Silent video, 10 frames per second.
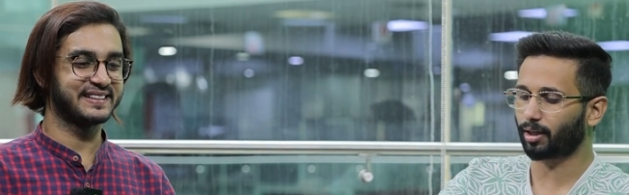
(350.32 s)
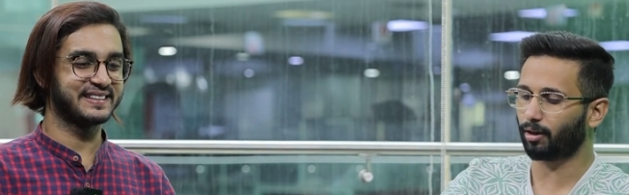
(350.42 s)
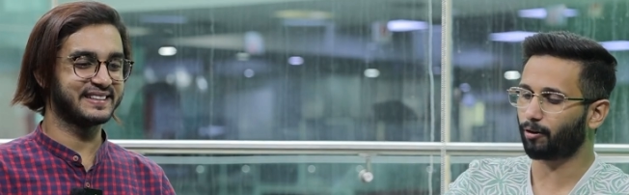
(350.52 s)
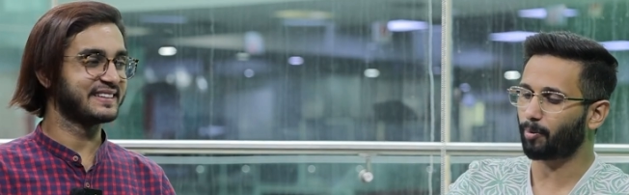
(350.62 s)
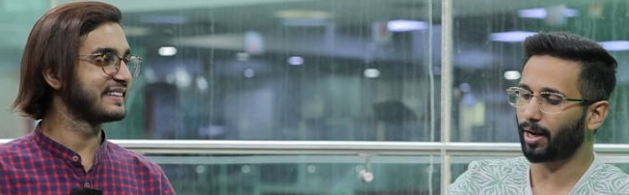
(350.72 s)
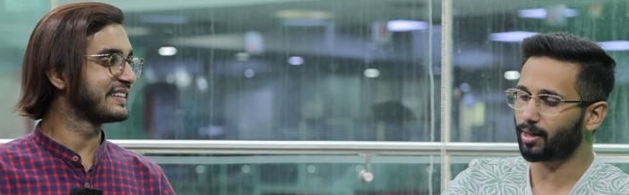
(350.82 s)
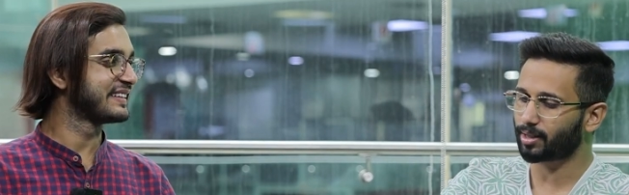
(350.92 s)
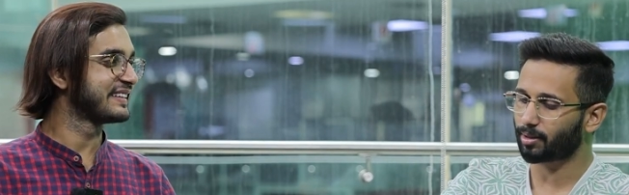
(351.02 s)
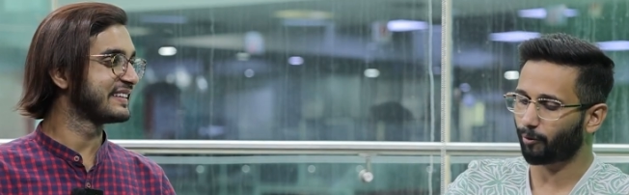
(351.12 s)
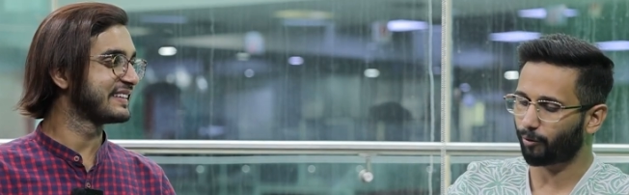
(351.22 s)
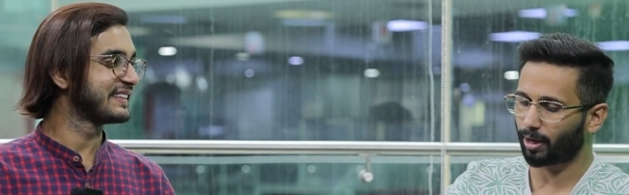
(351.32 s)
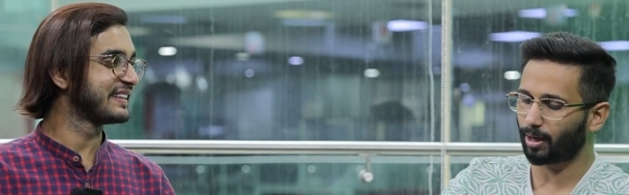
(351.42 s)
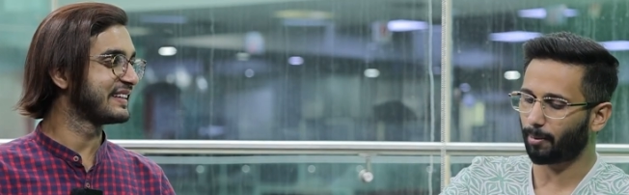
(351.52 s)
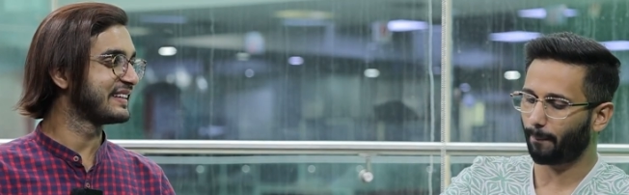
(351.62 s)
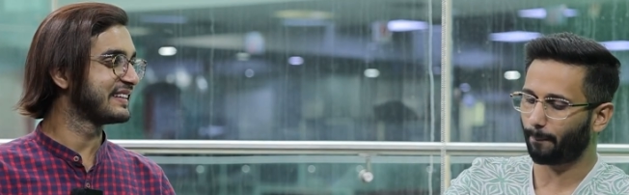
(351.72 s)
Speaker 1: the curved panels feel
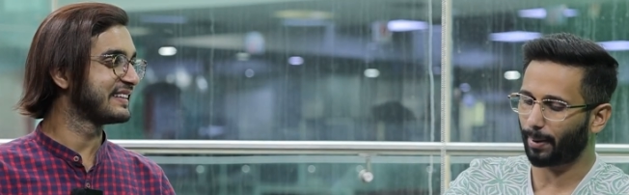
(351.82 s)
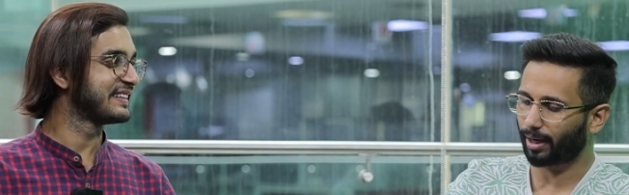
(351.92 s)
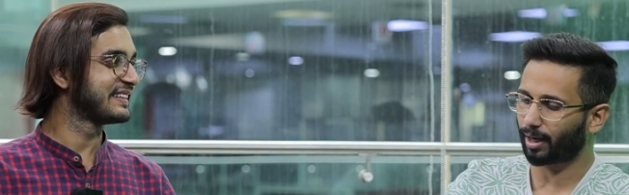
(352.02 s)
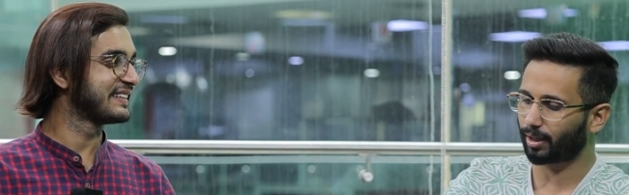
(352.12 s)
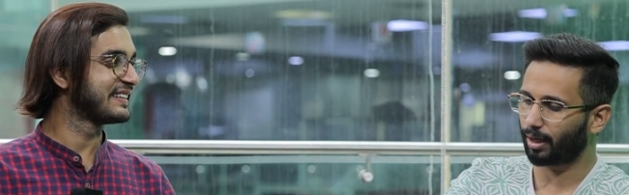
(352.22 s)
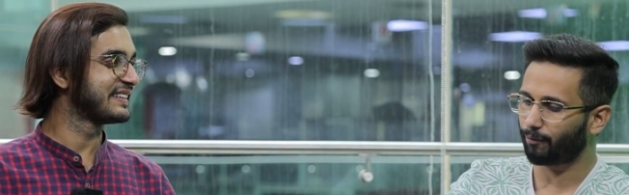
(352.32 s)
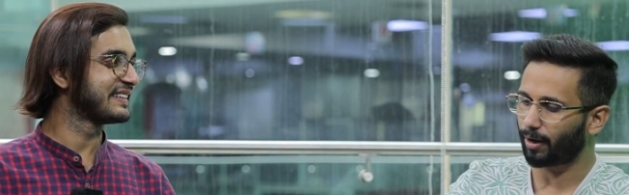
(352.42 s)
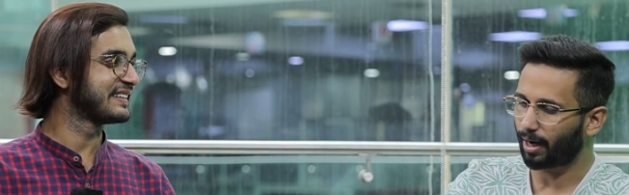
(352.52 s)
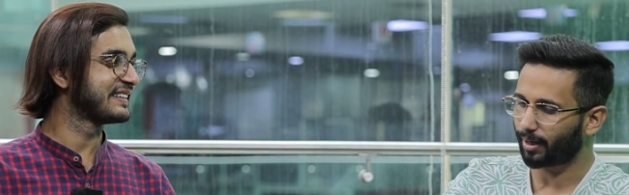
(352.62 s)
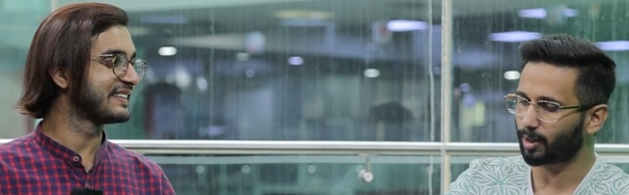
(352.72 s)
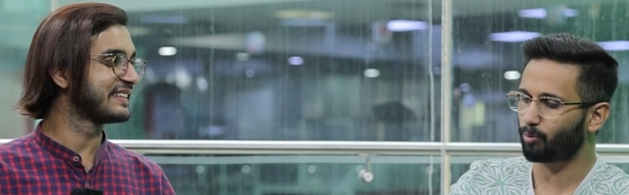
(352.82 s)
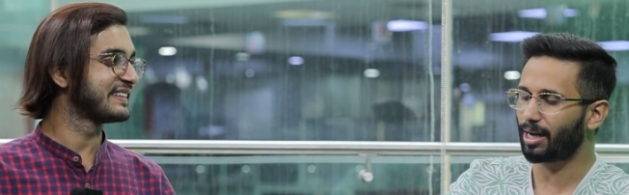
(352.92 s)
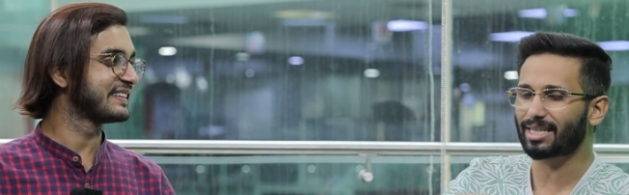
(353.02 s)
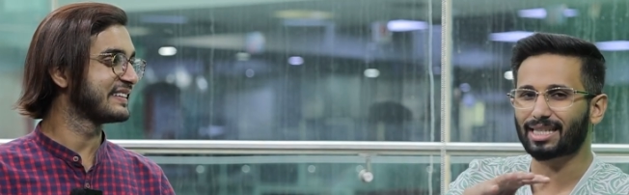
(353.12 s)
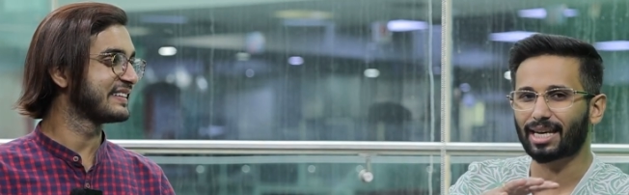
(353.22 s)
better than flat
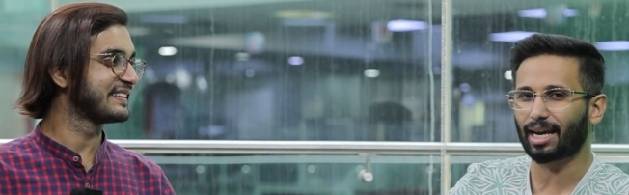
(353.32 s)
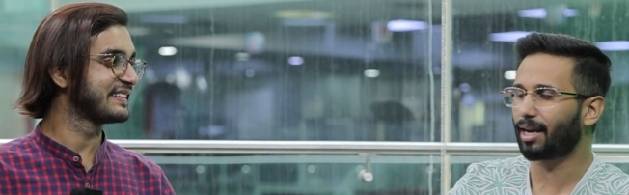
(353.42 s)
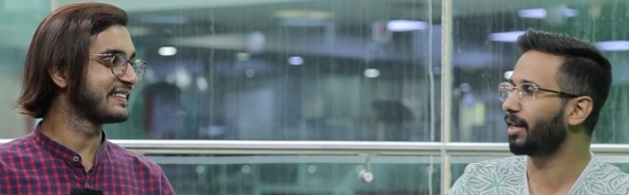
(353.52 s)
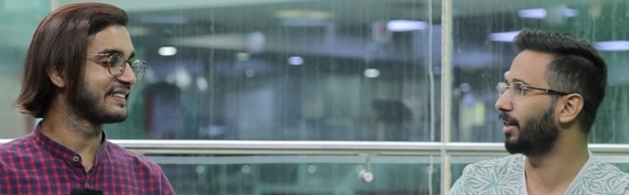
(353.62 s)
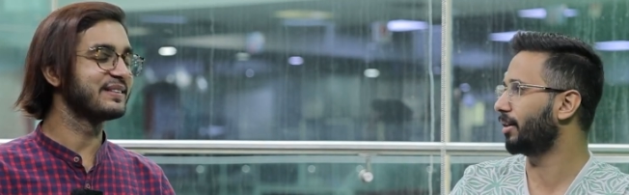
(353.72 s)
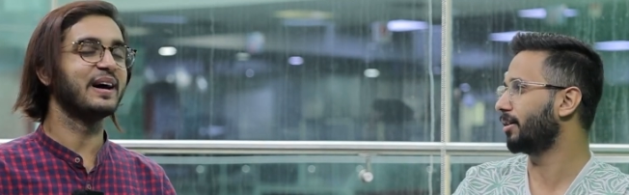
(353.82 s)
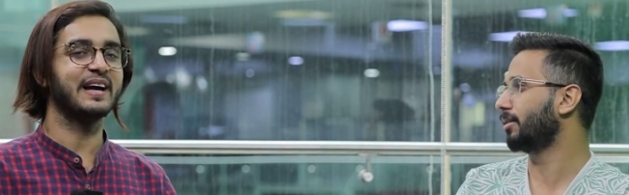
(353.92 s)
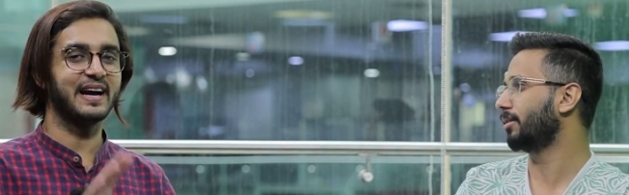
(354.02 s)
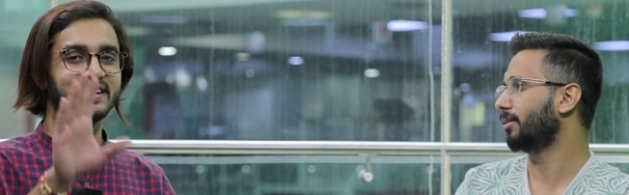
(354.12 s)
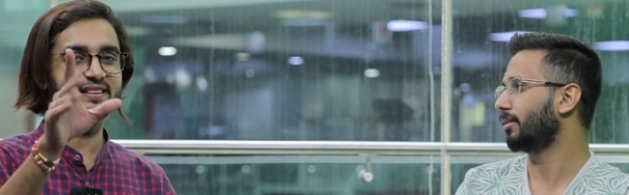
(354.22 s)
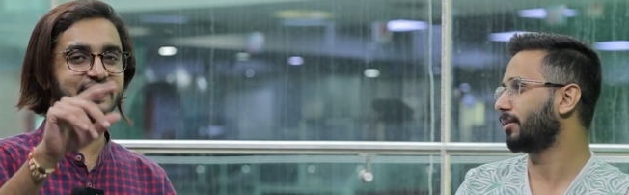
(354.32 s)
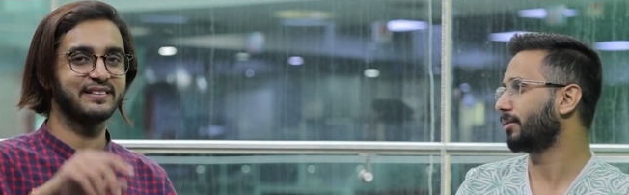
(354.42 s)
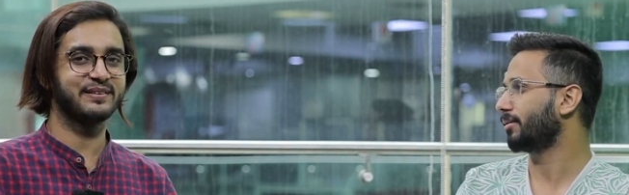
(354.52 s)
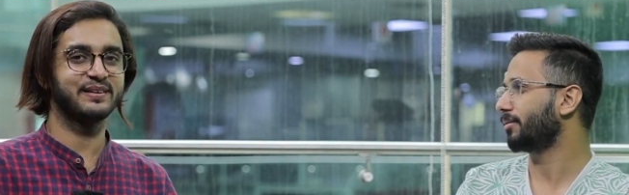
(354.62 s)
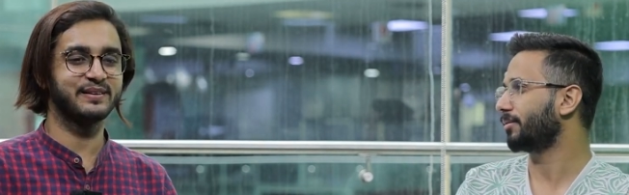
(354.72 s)
displays any day. I, I think
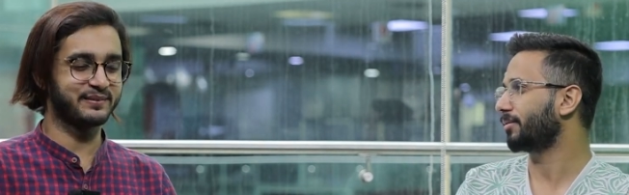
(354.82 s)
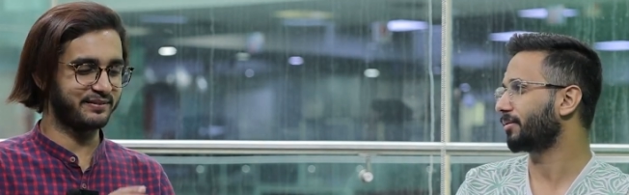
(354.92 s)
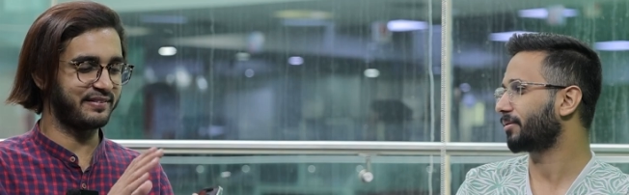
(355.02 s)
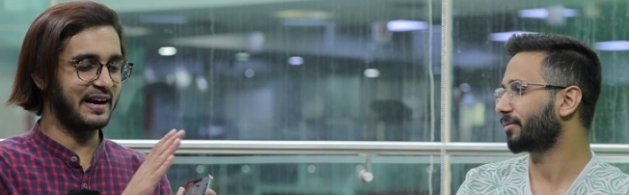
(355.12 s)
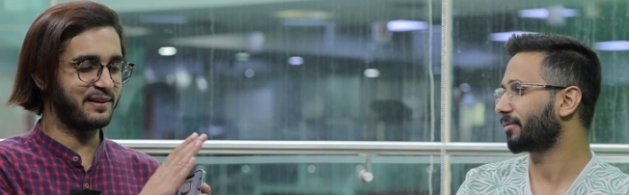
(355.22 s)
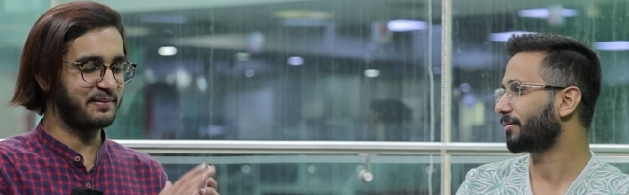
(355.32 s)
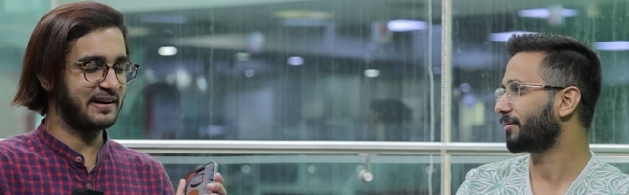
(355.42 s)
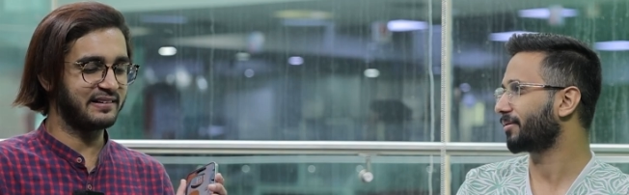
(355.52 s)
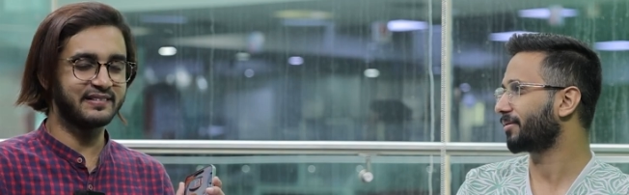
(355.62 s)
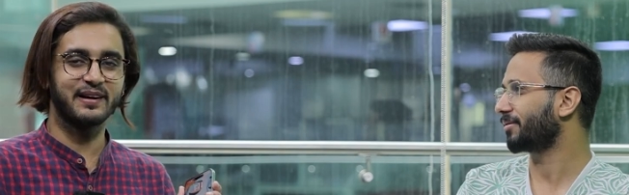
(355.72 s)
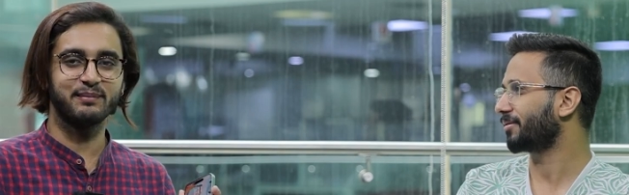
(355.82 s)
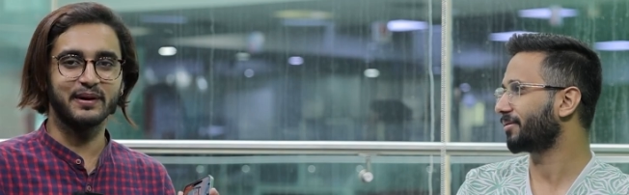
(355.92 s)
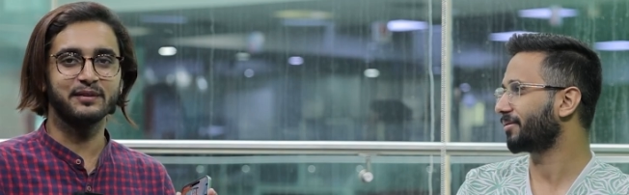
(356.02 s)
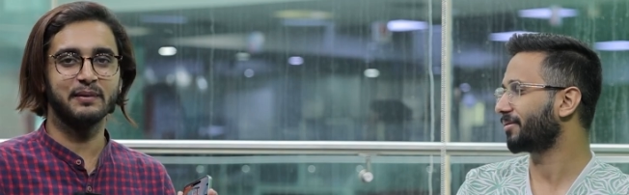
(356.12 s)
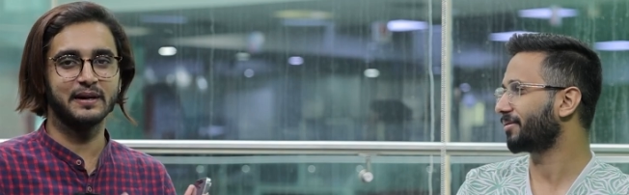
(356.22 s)
so. The
Speaker 2: flat panels are
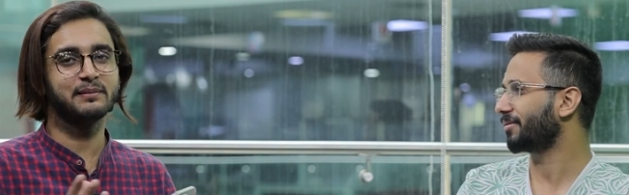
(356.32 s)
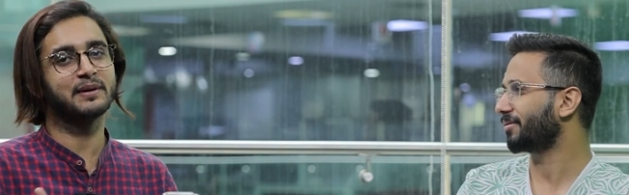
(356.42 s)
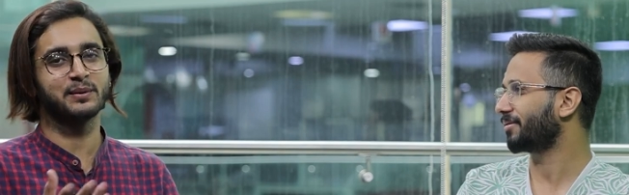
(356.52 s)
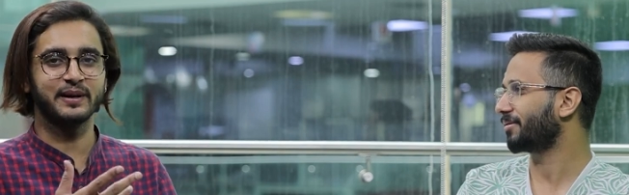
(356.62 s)
much better, but